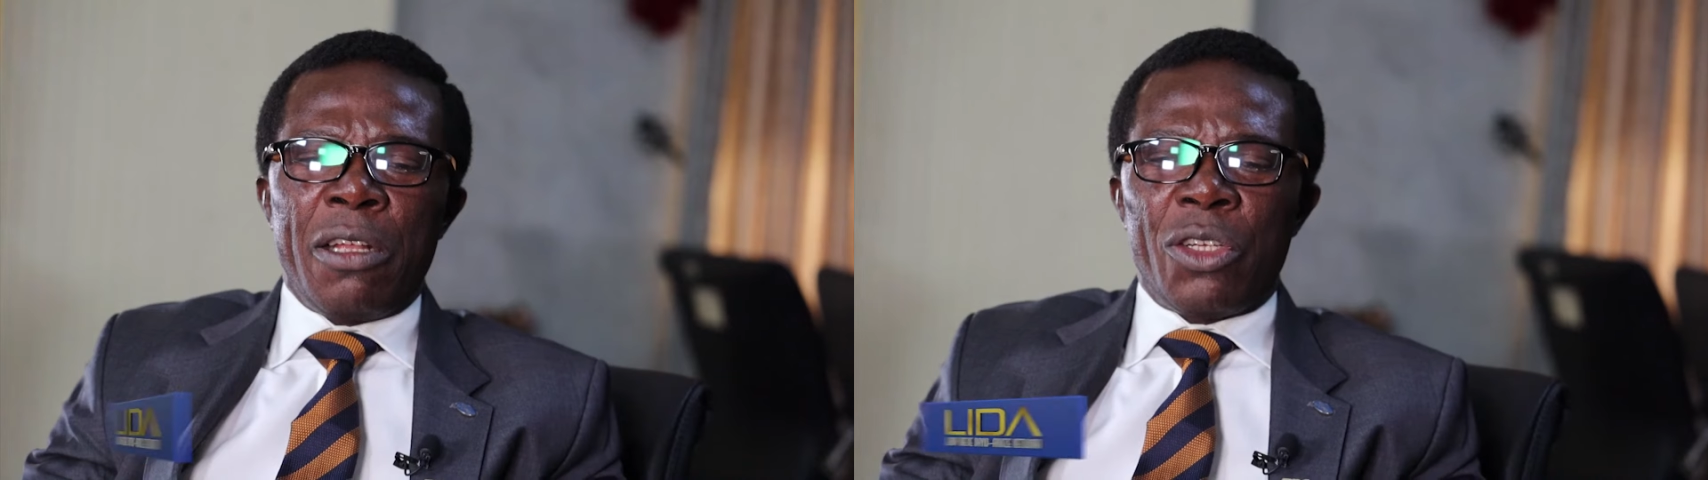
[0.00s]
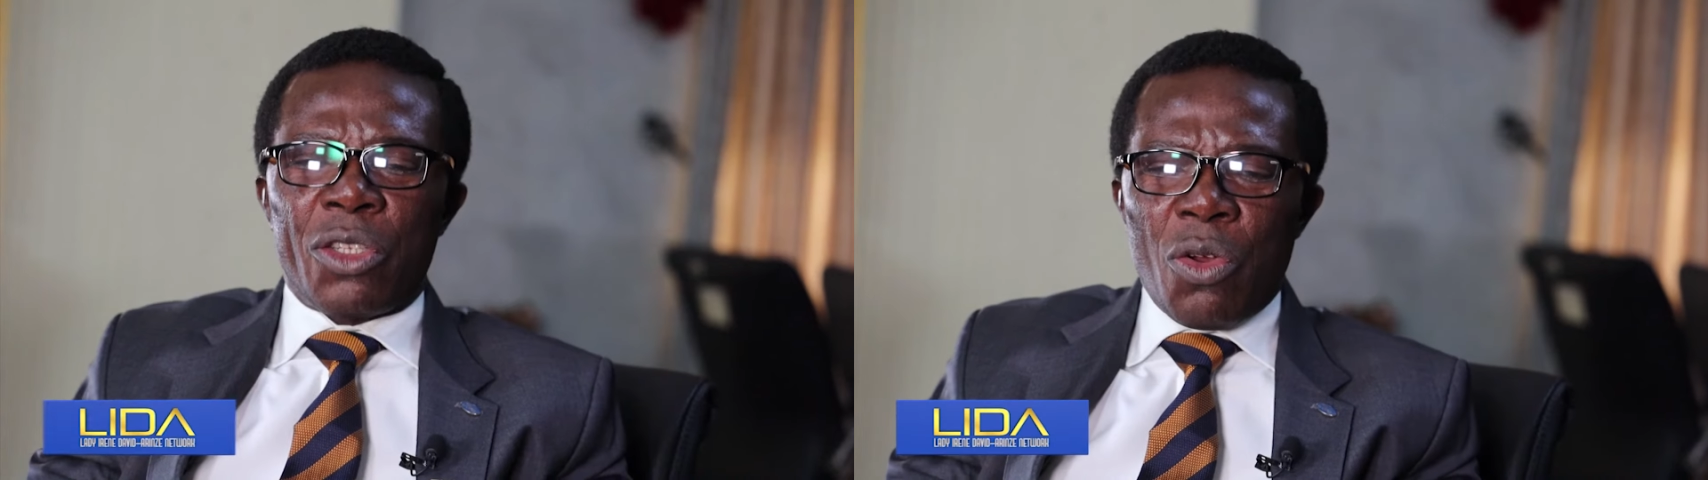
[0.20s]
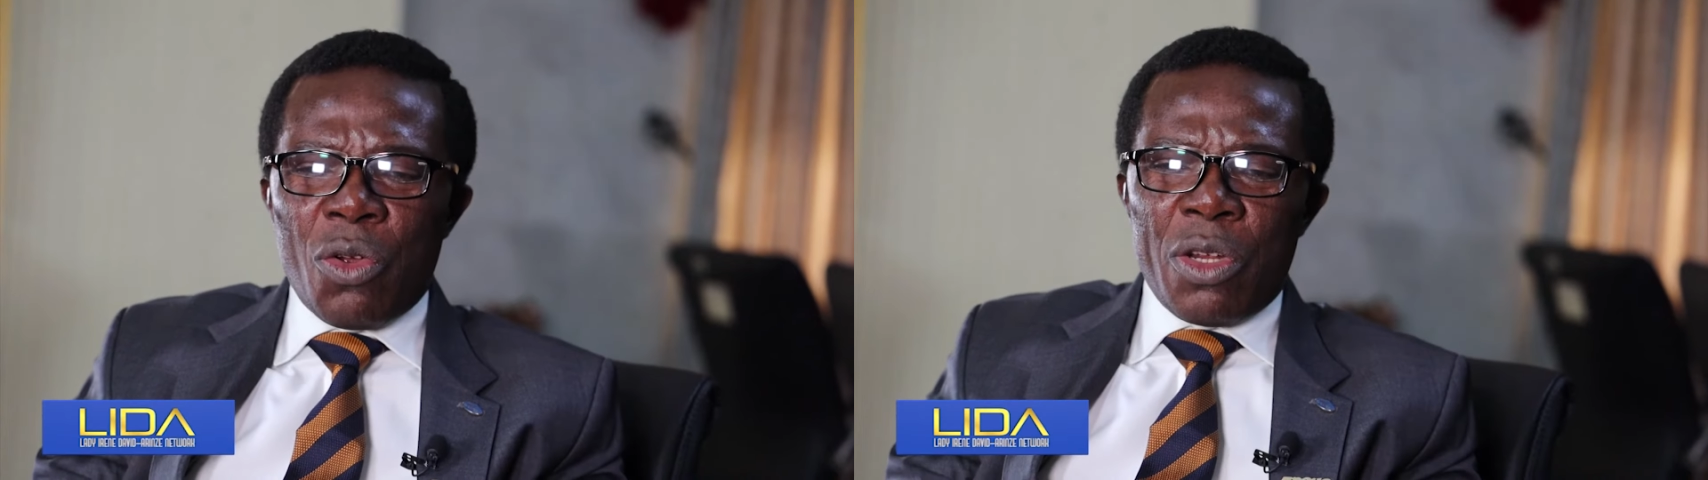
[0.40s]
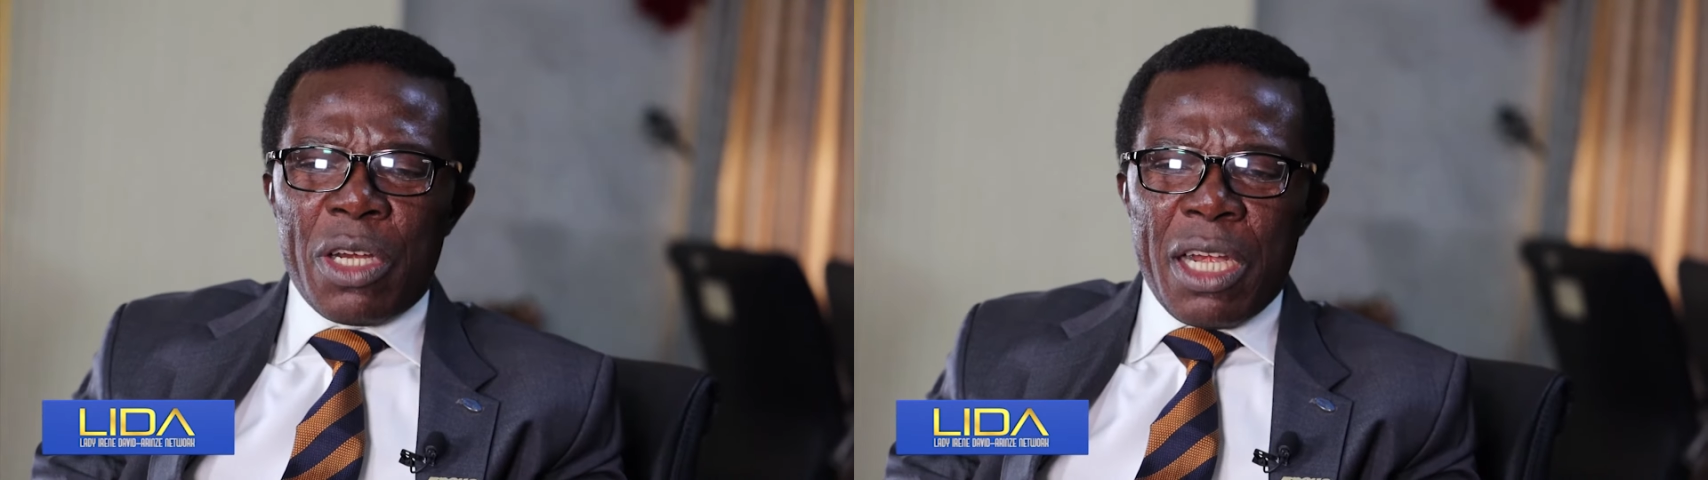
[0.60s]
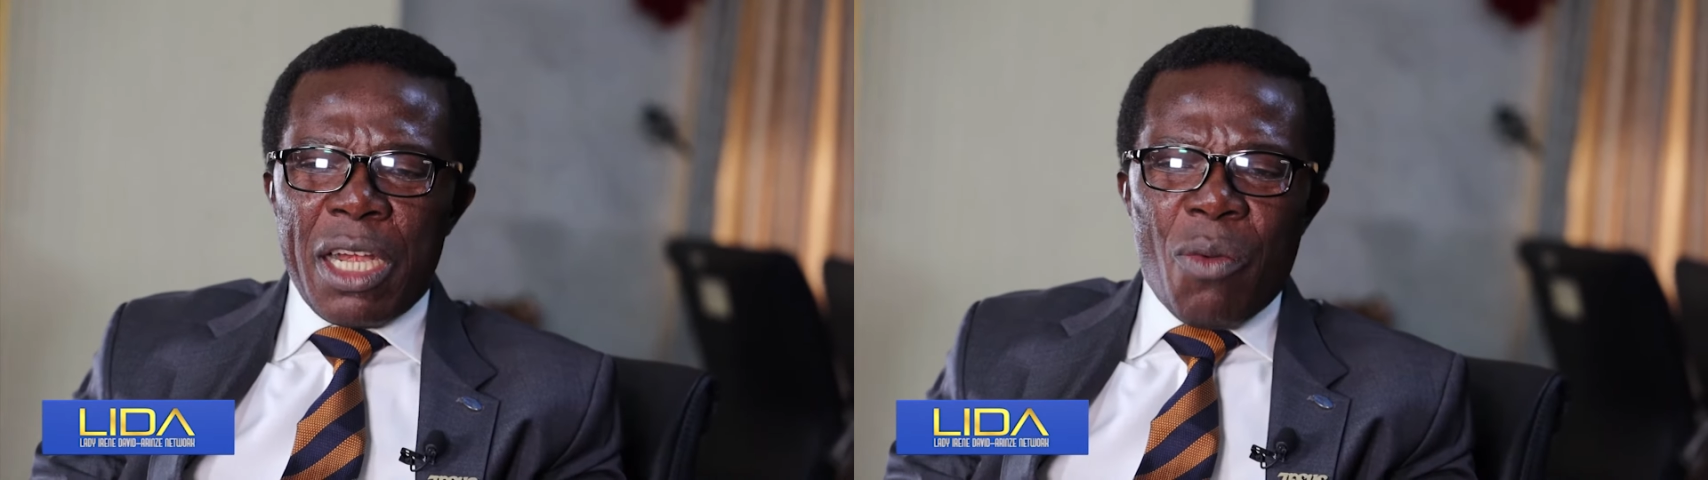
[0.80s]

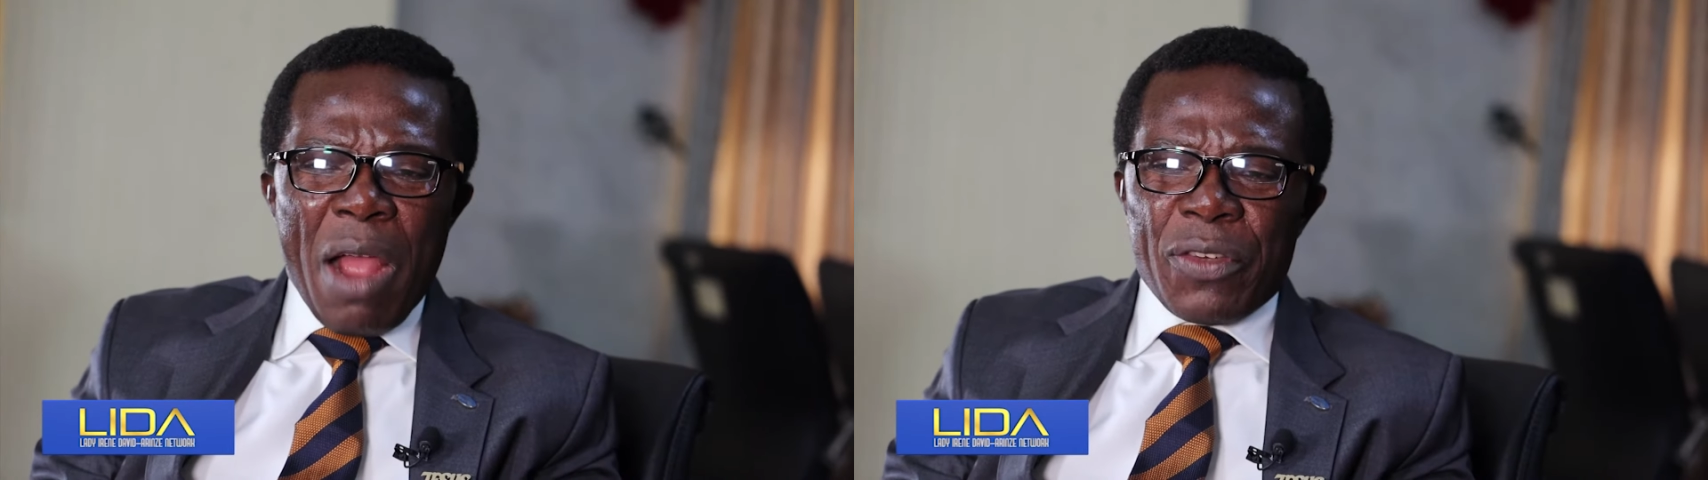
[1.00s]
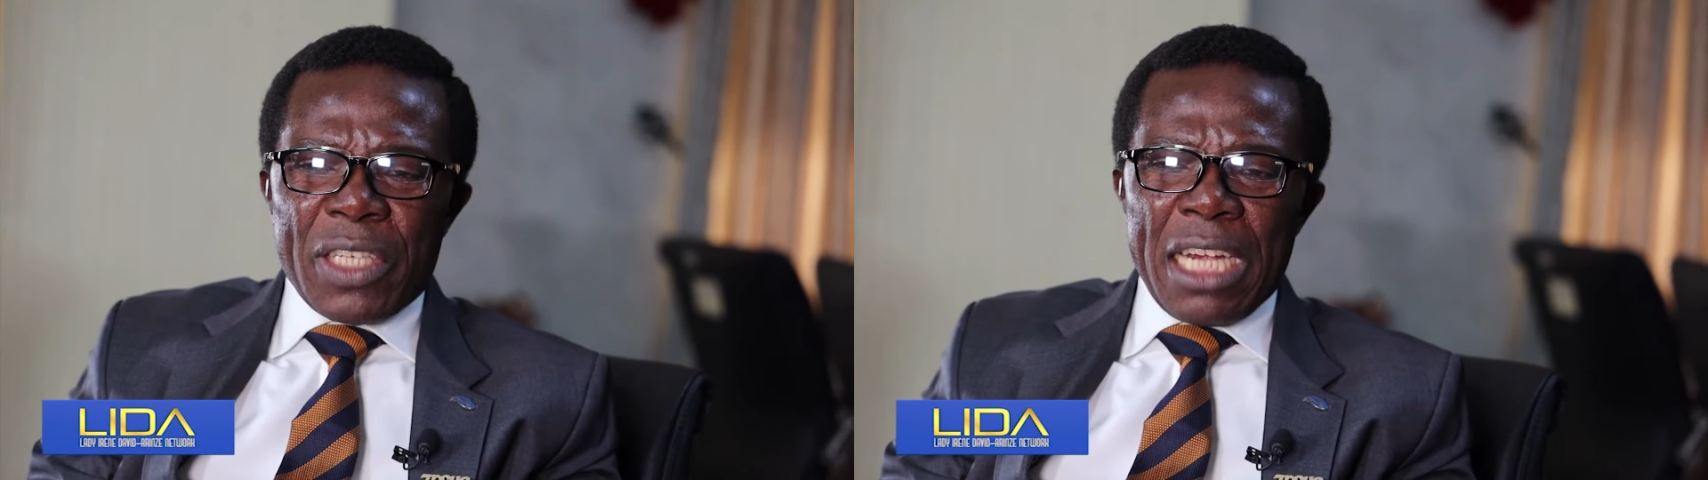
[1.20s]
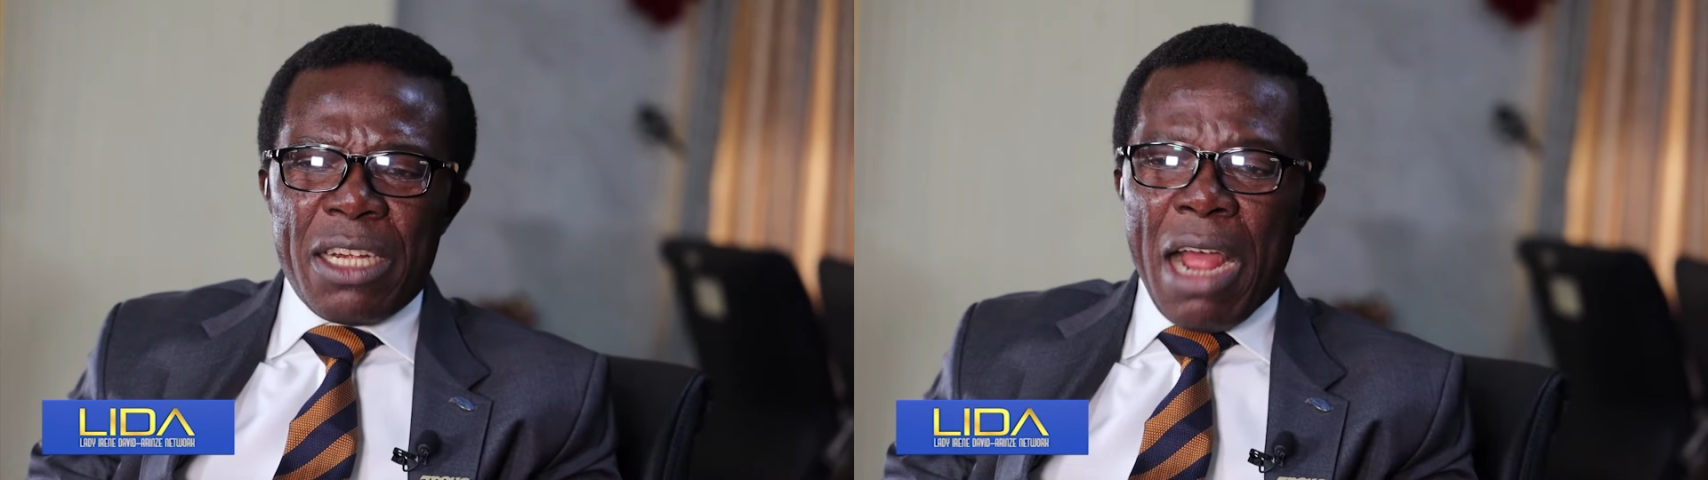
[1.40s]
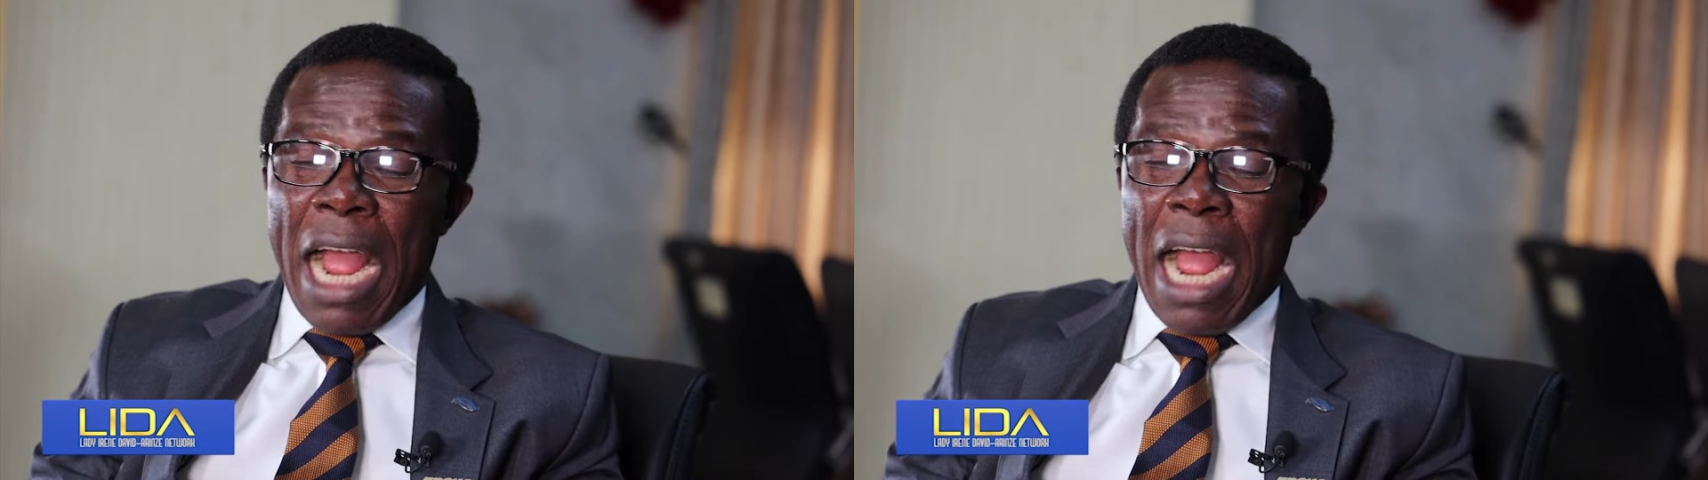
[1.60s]
So the wife said,